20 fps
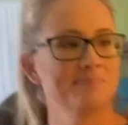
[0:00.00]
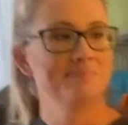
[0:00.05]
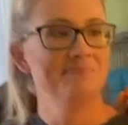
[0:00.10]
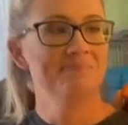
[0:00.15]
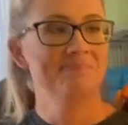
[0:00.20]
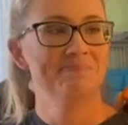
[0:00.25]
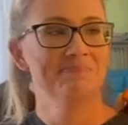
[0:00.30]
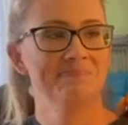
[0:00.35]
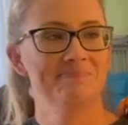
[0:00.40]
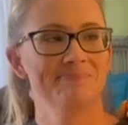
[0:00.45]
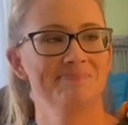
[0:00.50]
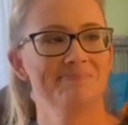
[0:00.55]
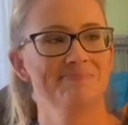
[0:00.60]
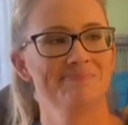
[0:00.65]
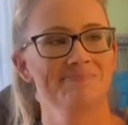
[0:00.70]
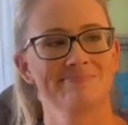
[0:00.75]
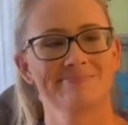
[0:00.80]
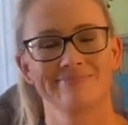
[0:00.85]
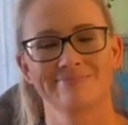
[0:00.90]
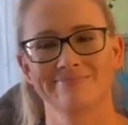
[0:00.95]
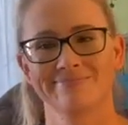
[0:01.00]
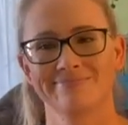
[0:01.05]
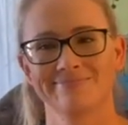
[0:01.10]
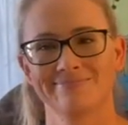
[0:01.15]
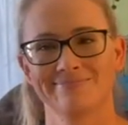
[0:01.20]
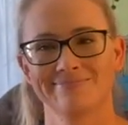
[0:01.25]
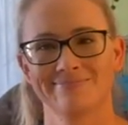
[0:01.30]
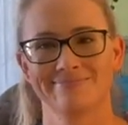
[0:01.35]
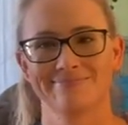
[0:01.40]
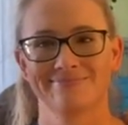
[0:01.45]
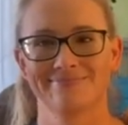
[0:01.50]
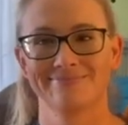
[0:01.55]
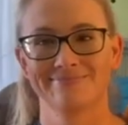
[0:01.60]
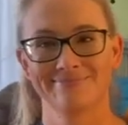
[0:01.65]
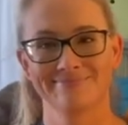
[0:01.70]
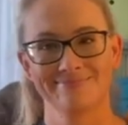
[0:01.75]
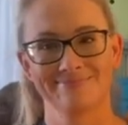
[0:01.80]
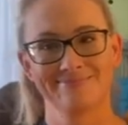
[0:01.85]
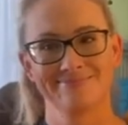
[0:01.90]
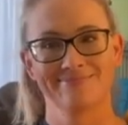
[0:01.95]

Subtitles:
Nobody speaks.